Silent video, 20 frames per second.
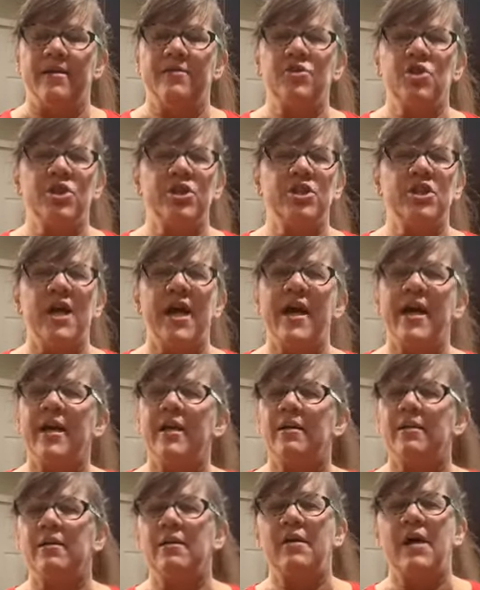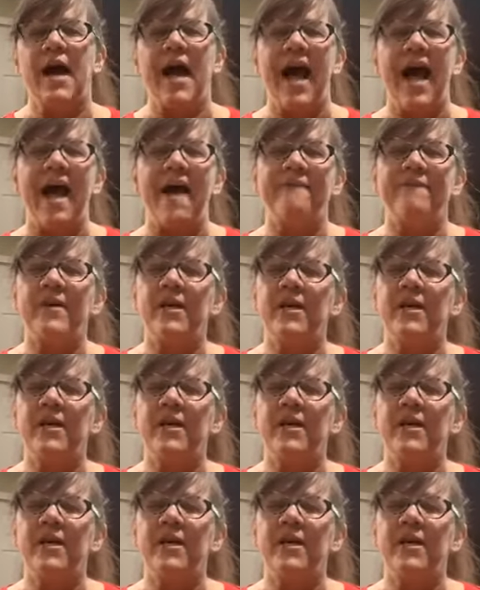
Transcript: just a half a